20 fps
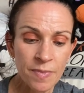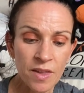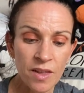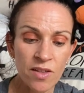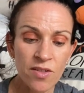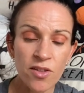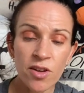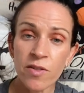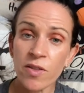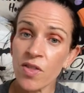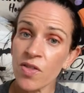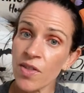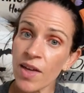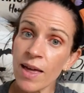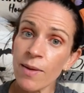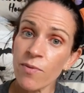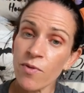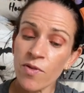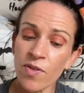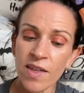So the
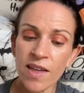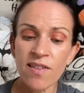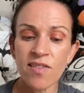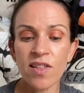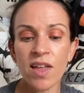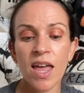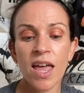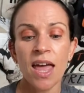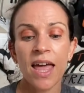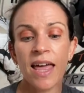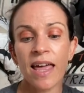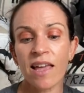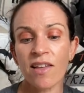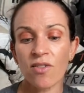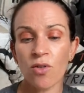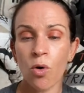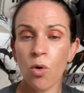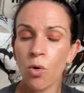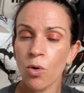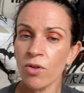theme for this is
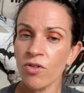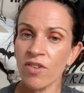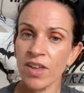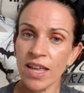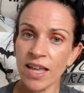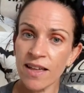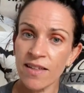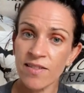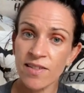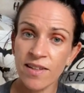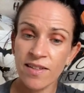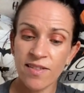hauntings